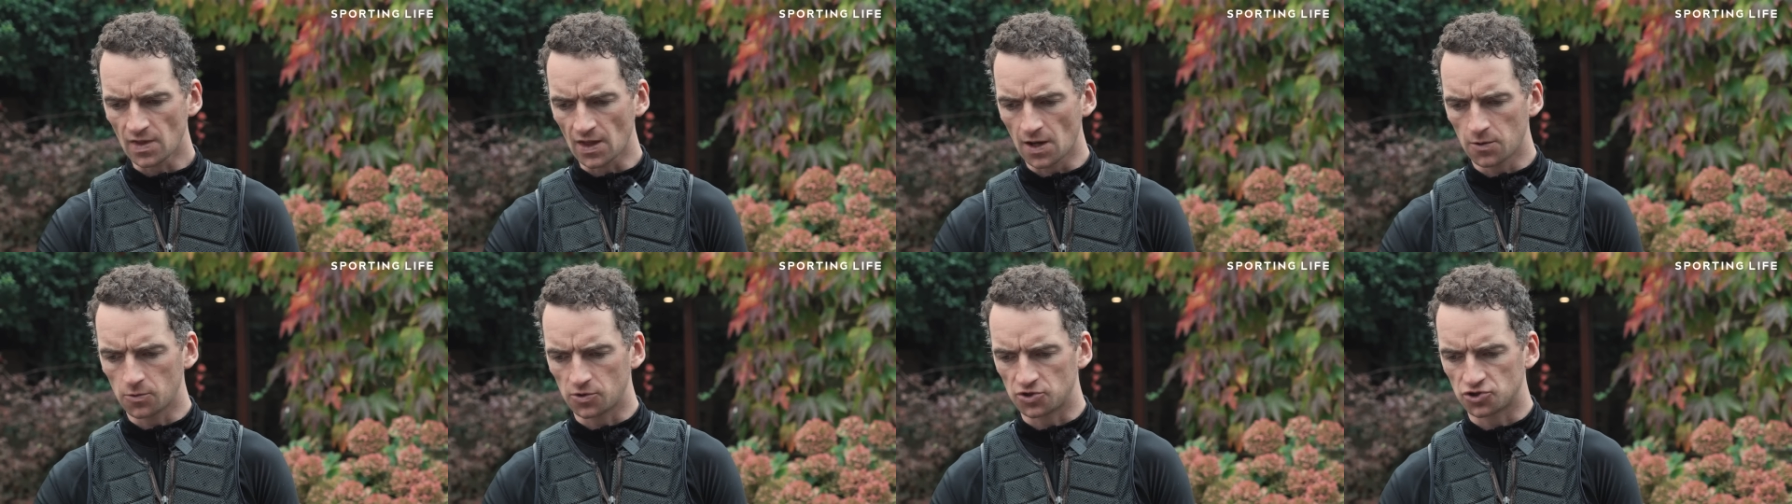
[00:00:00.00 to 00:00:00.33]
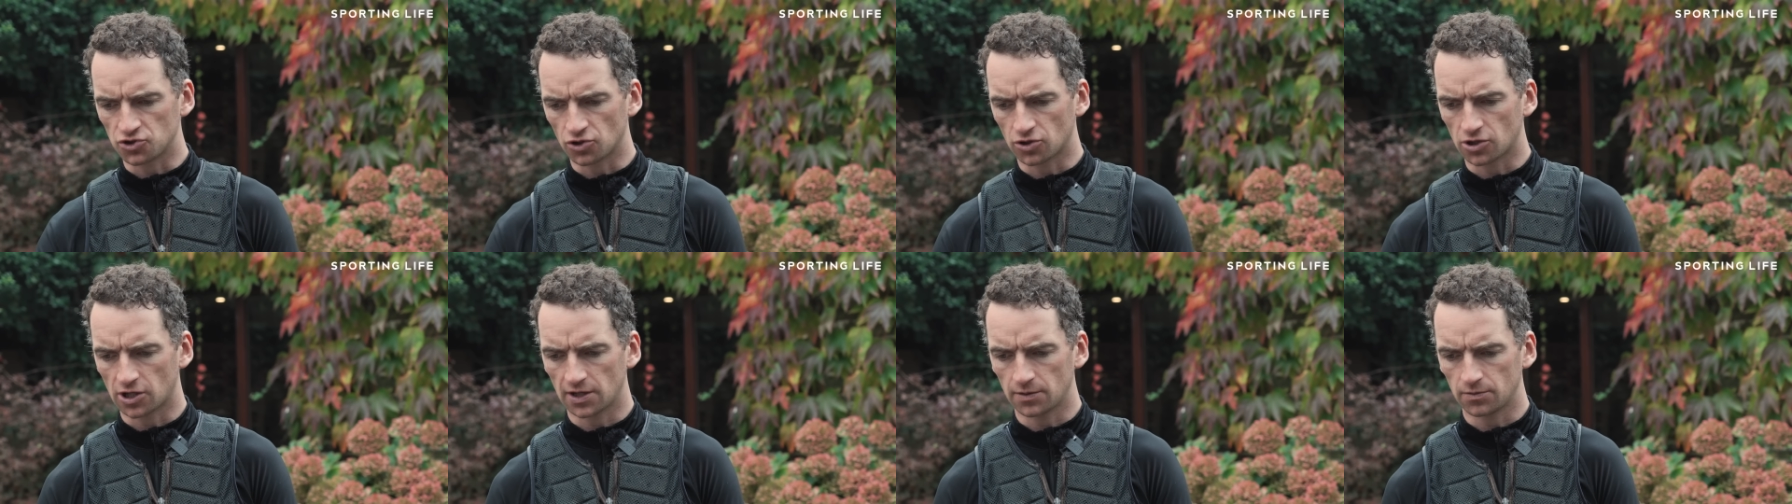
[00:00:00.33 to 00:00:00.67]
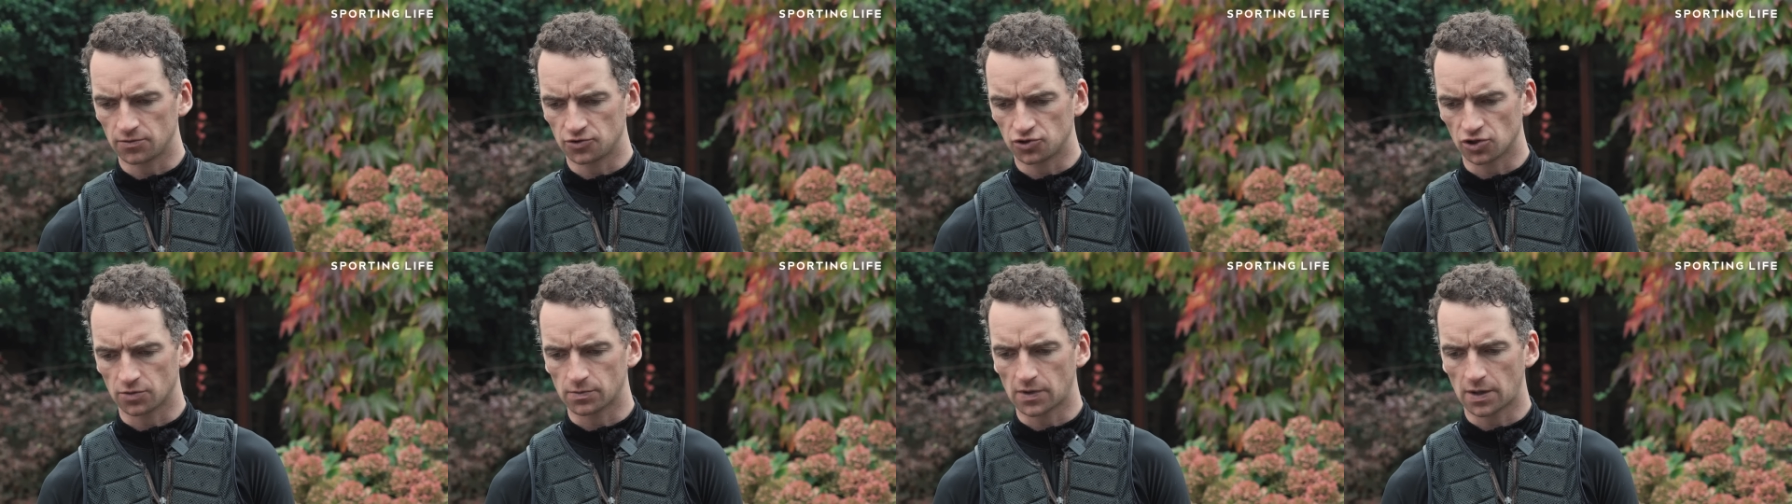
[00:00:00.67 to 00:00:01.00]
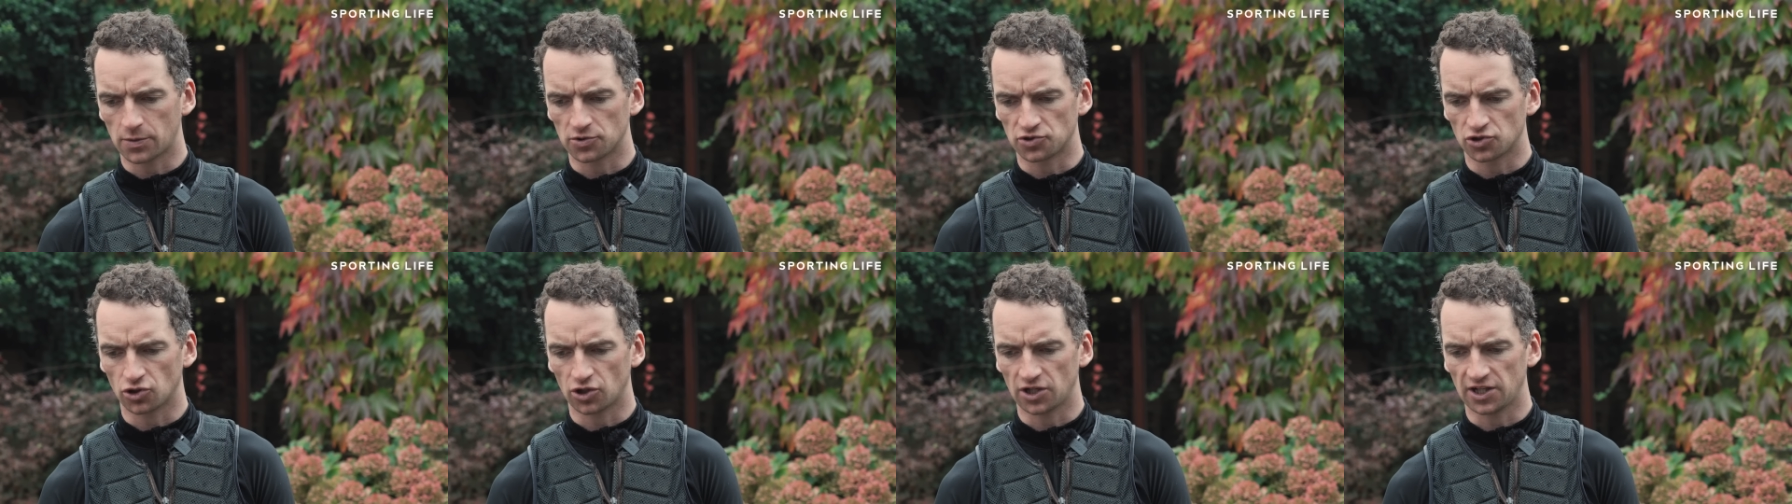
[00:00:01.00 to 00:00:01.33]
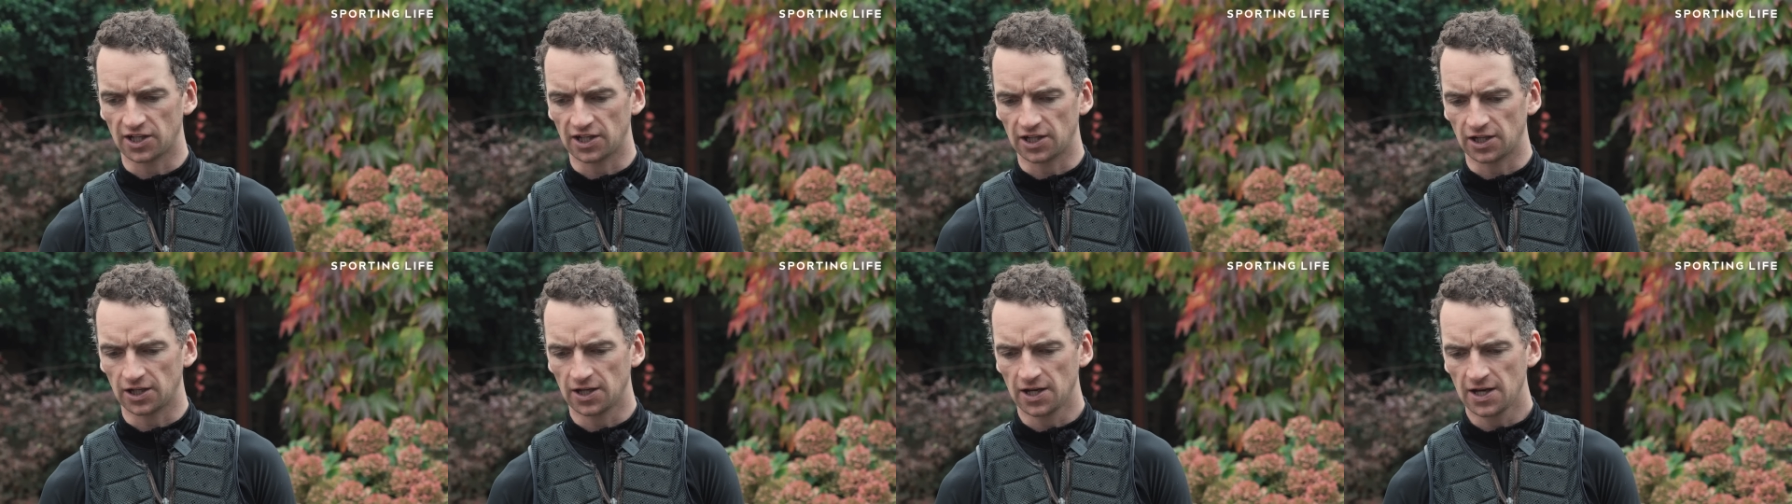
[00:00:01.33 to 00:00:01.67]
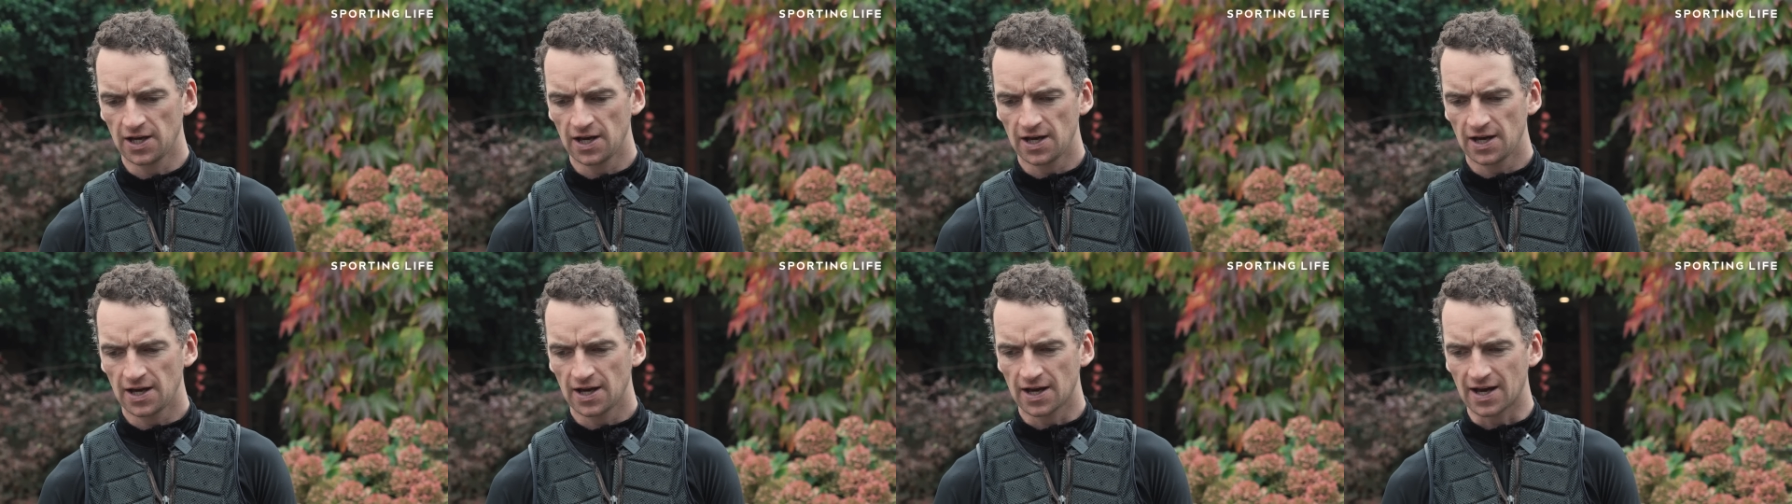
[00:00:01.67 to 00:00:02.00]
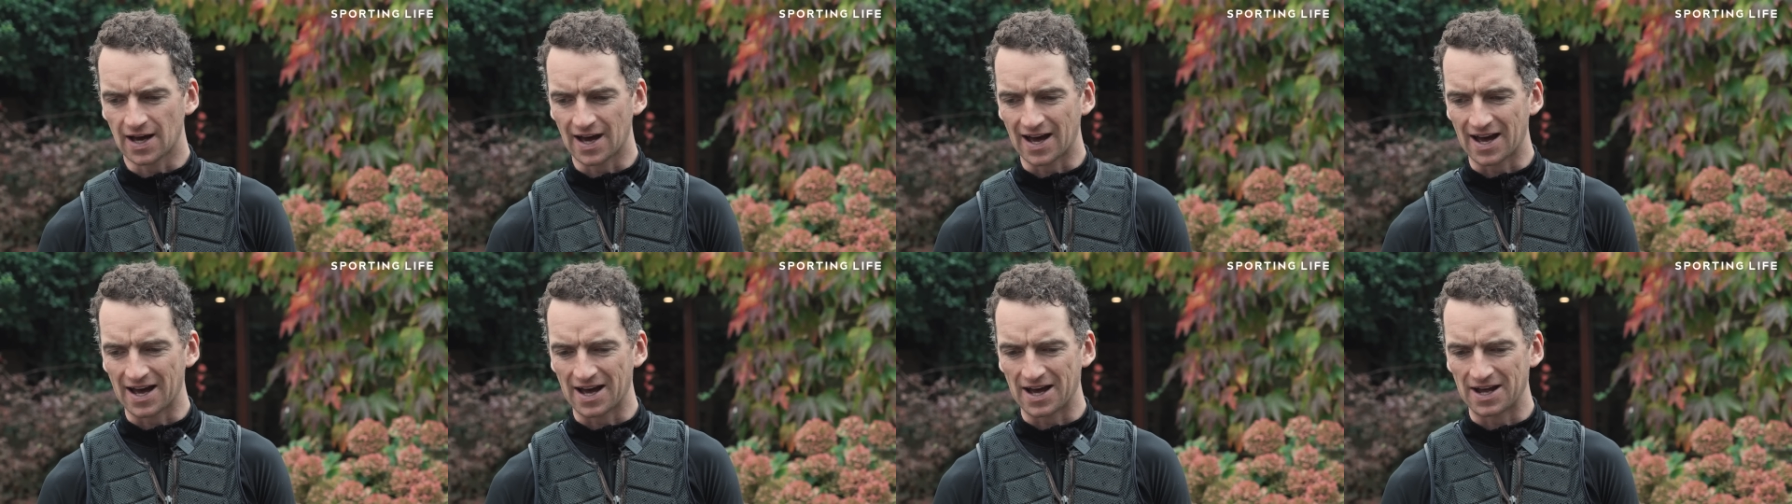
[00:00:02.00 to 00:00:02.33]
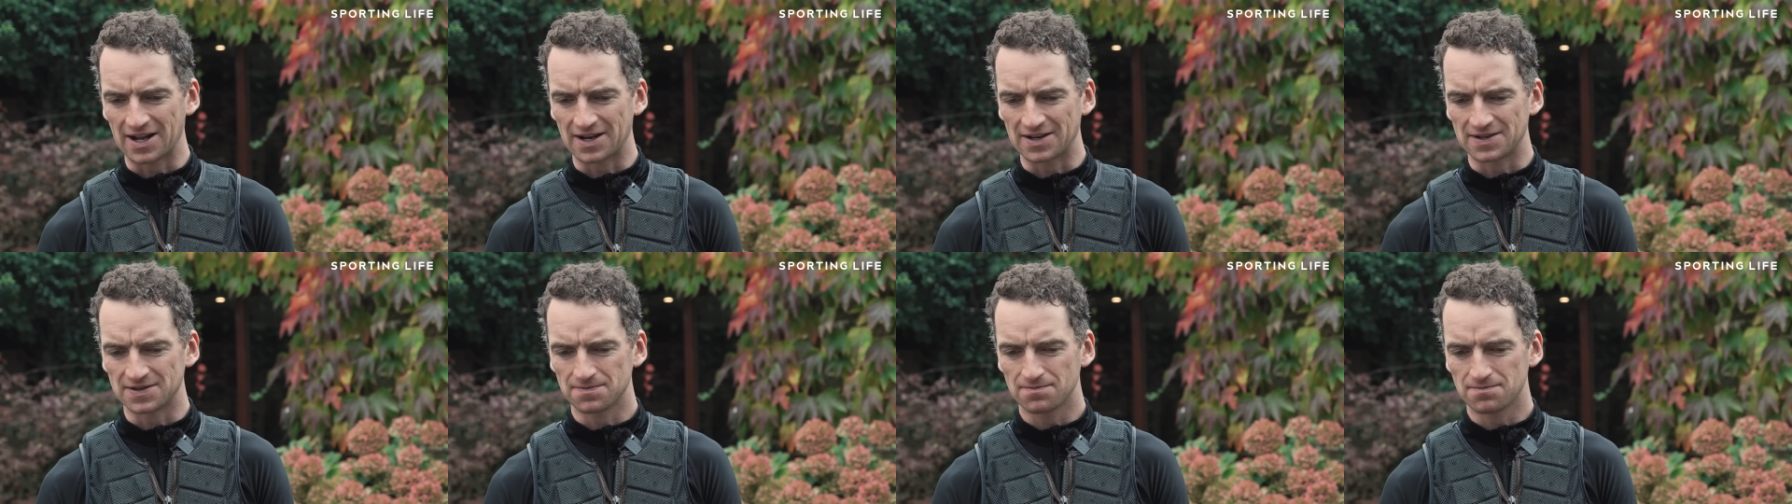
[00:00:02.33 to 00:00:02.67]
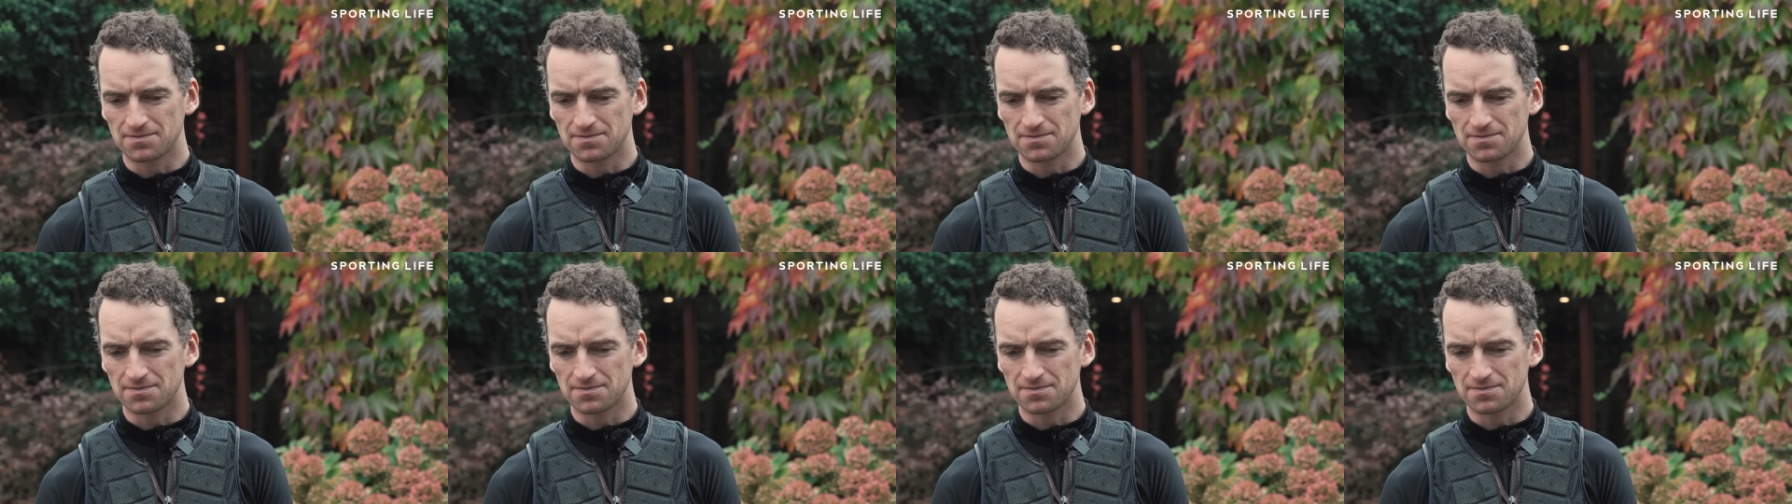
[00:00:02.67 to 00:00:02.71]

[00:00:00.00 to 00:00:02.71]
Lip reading: We took him on with Tullyhill, and